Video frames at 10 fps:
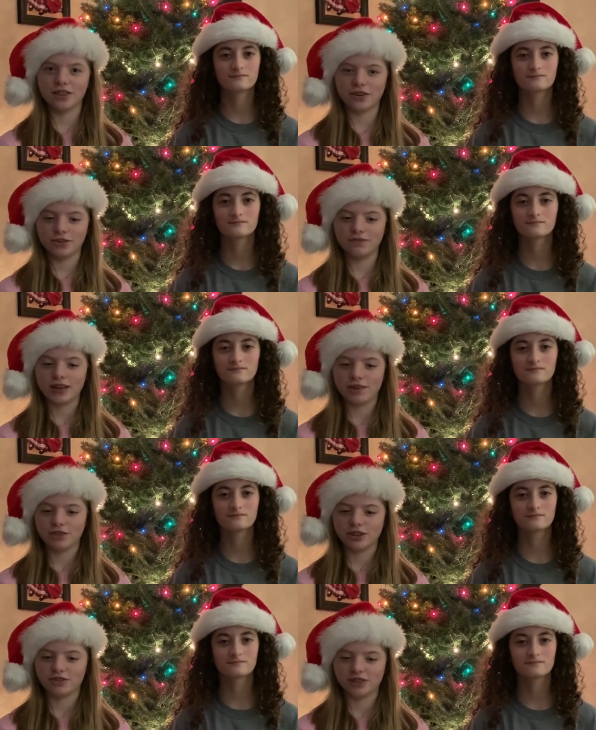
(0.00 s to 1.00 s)
Speaker 1: their
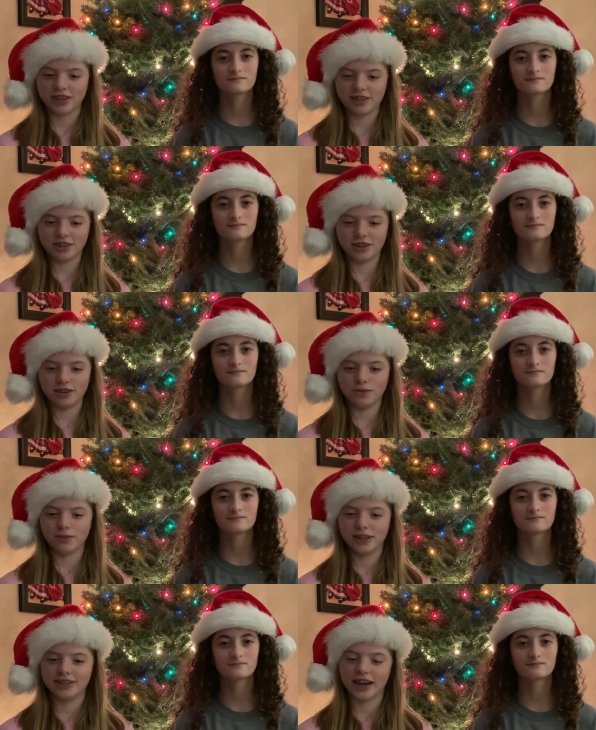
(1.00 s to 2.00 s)
favorite tradition
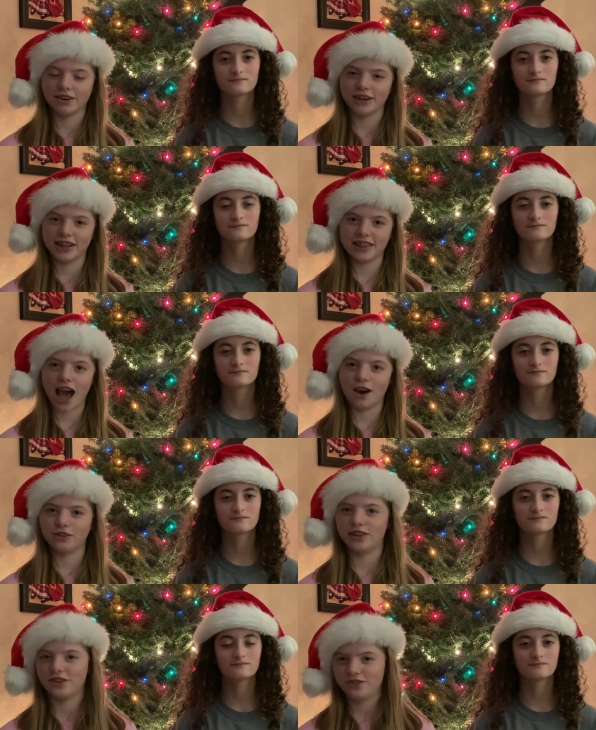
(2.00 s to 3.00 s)
was decorating the house
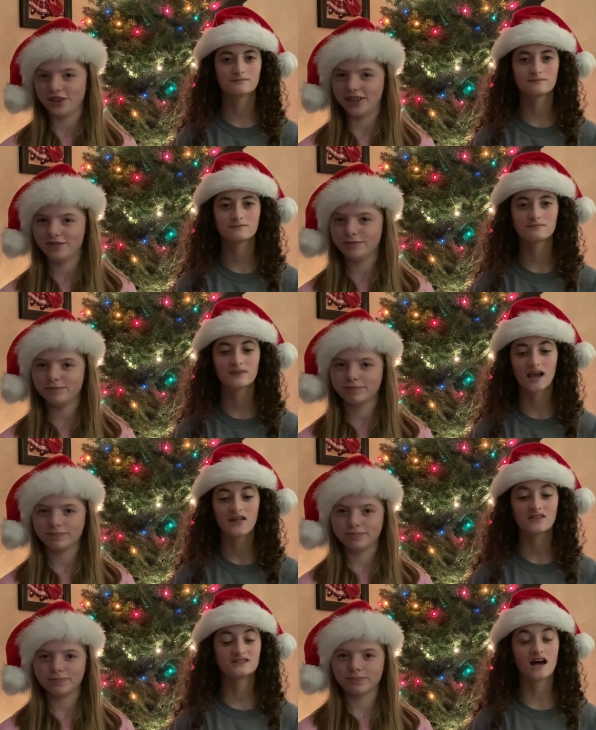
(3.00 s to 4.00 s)
and the tree.
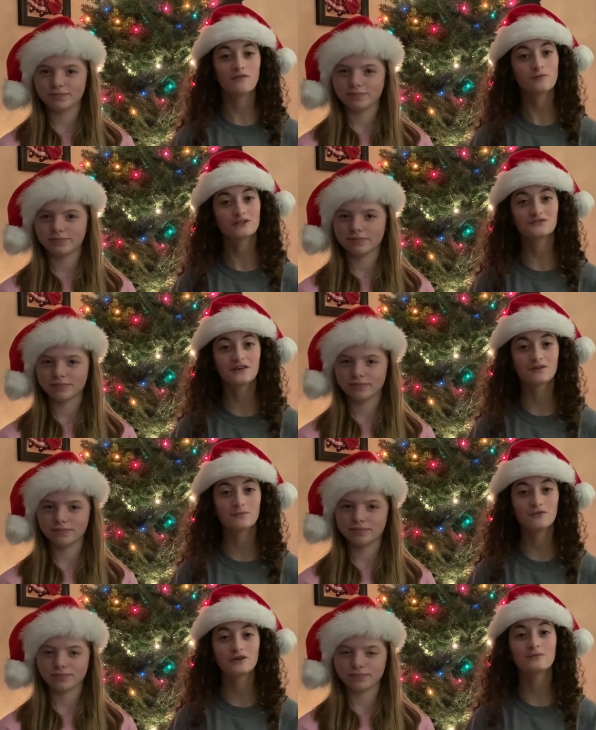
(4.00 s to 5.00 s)
The sophomore's favorite
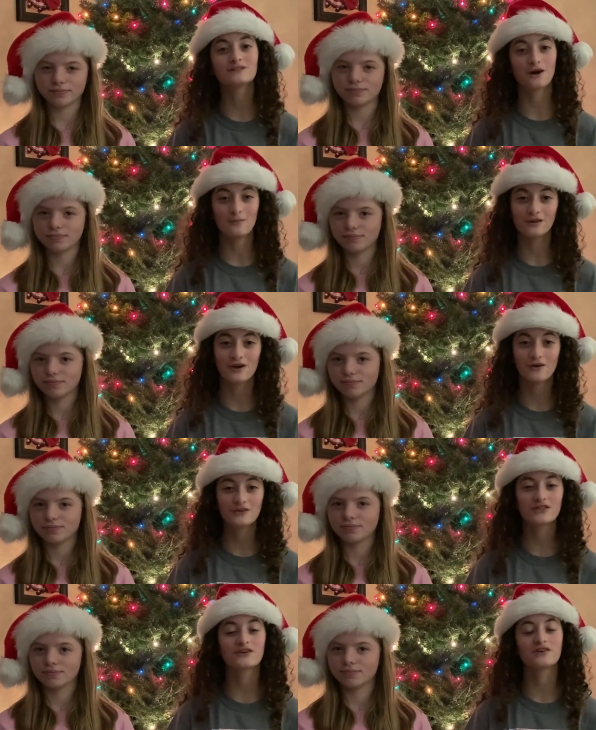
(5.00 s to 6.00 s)
movie was Home Alone,
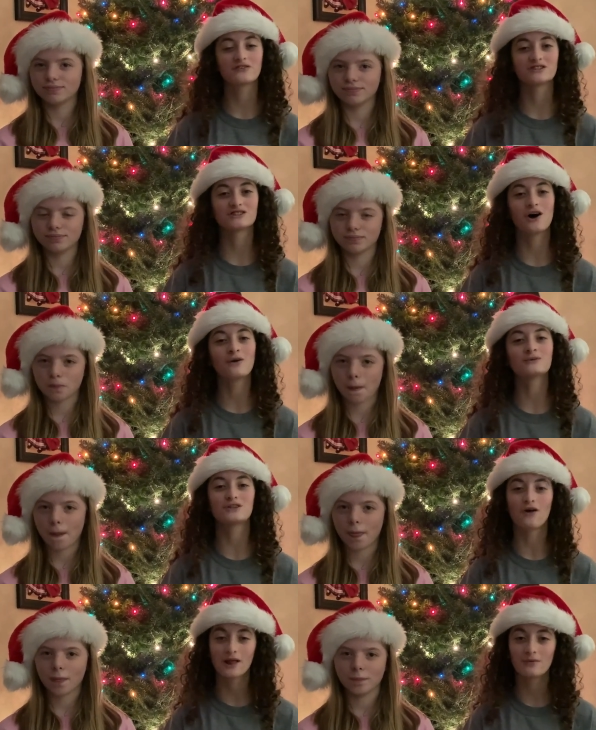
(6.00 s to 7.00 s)
Speaker 2: their favorite song was
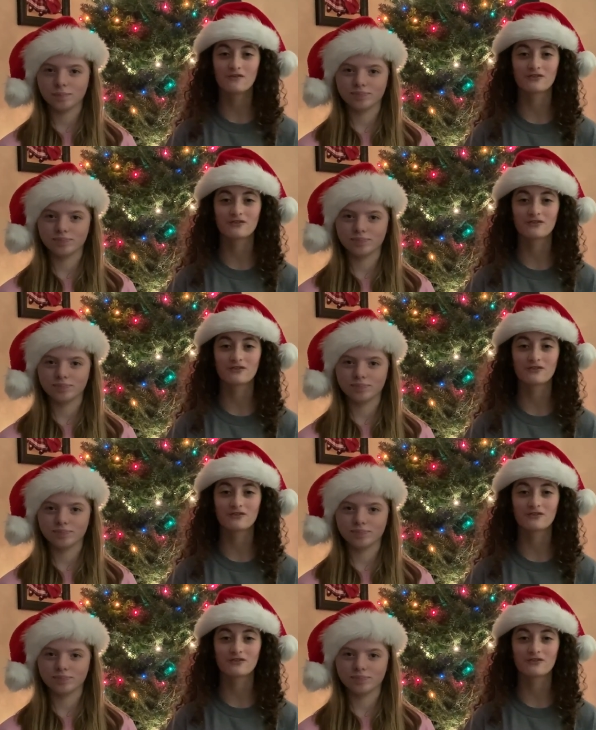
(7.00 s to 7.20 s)
All I Want for